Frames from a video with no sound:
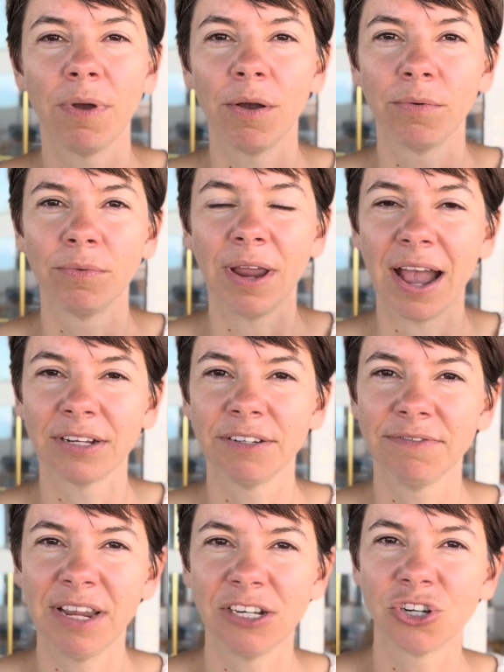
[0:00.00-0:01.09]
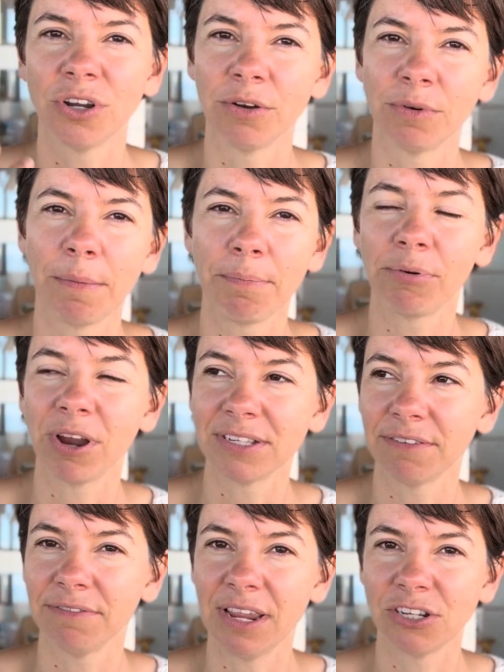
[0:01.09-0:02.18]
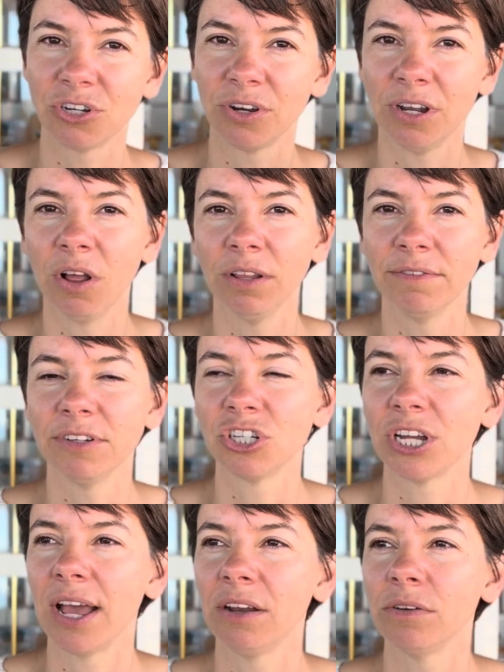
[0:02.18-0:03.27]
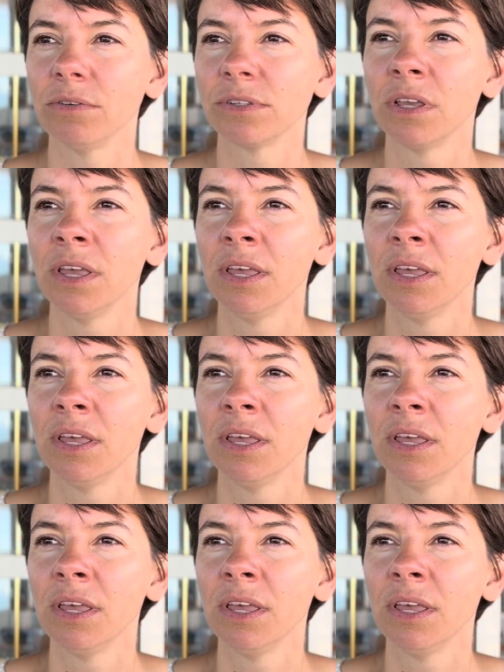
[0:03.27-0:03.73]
reactive nature and a repressive nature in all of the shadows.